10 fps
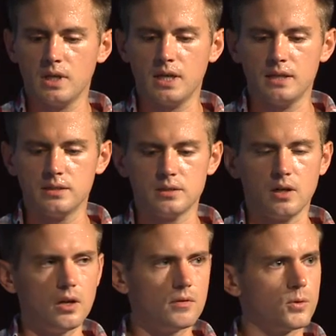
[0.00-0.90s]
And
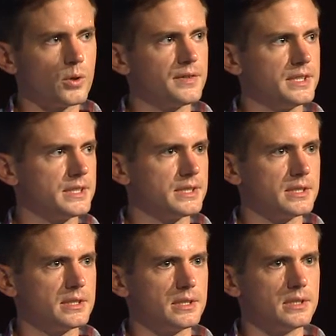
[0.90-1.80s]
all four of these
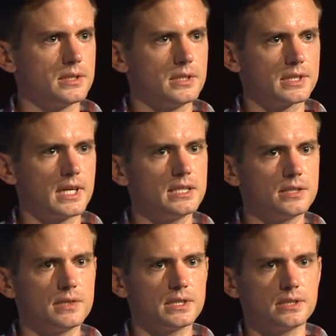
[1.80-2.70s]
instances, these kinds
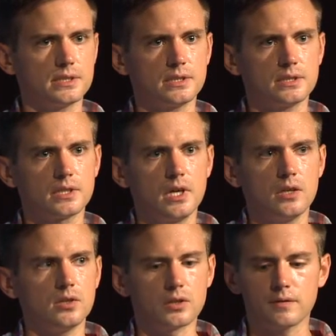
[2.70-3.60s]
of instances,
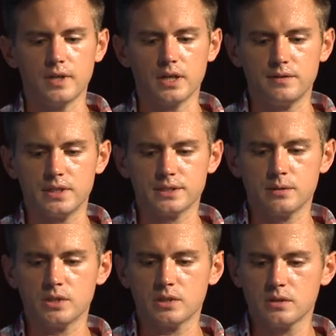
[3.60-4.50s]
look very
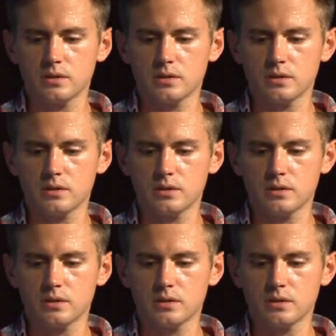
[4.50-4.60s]
similar.